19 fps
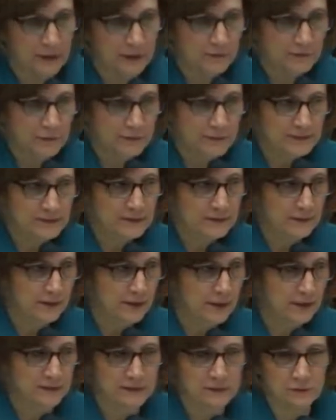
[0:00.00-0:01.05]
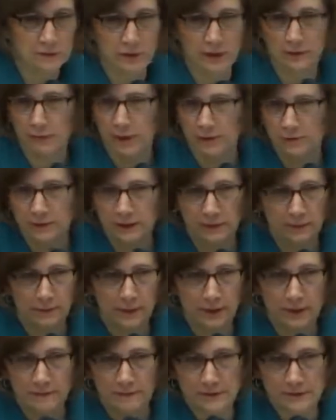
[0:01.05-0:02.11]
A few months ago, I had this great roundtable
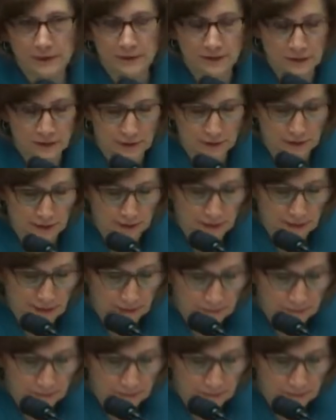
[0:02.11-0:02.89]
conversation.